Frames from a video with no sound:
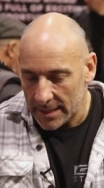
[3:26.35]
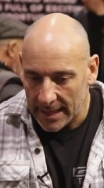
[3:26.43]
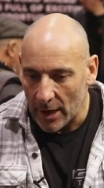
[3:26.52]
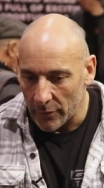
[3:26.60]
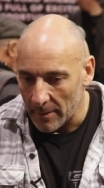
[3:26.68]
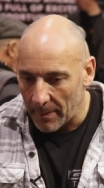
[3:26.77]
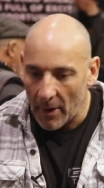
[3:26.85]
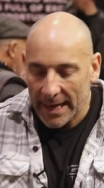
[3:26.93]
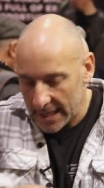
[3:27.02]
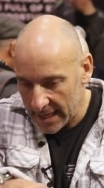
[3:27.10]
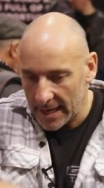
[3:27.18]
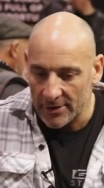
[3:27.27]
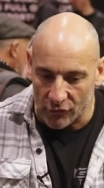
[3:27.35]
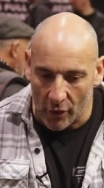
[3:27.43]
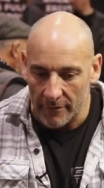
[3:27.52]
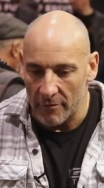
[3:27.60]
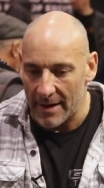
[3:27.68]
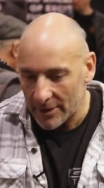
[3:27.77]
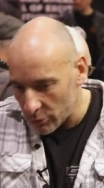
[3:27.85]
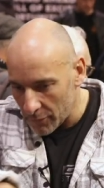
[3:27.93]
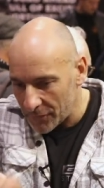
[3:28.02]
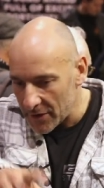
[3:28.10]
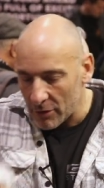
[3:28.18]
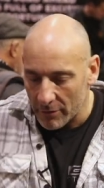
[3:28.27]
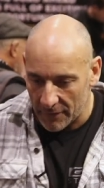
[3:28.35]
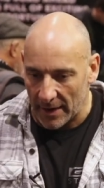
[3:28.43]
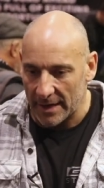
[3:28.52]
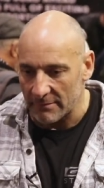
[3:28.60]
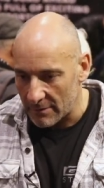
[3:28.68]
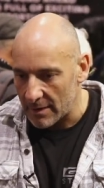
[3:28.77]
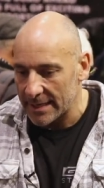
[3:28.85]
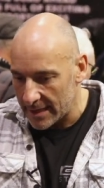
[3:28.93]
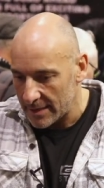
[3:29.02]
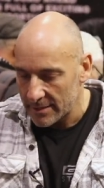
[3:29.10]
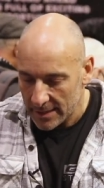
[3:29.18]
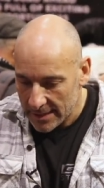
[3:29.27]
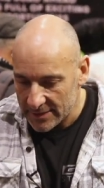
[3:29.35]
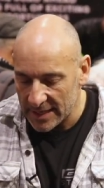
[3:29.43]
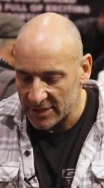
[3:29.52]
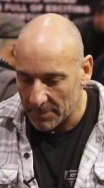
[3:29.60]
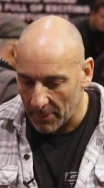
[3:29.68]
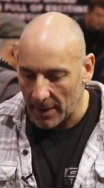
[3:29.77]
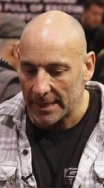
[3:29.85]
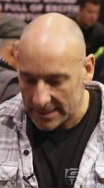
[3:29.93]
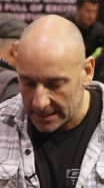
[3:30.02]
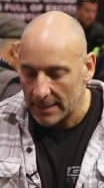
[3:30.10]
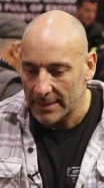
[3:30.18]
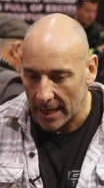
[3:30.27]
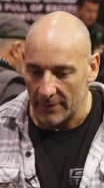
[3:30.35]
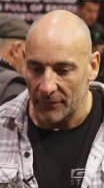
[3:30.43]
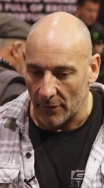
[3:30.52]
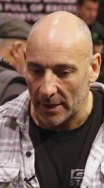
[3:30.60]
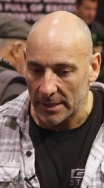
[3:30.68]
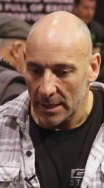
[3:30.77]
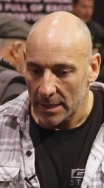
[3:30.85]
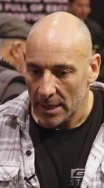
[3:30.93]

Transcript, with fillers: get on the bike here, yeah, drive it around, do a figure of eight, right, yeah, test the brakes, yeah, okay, fine.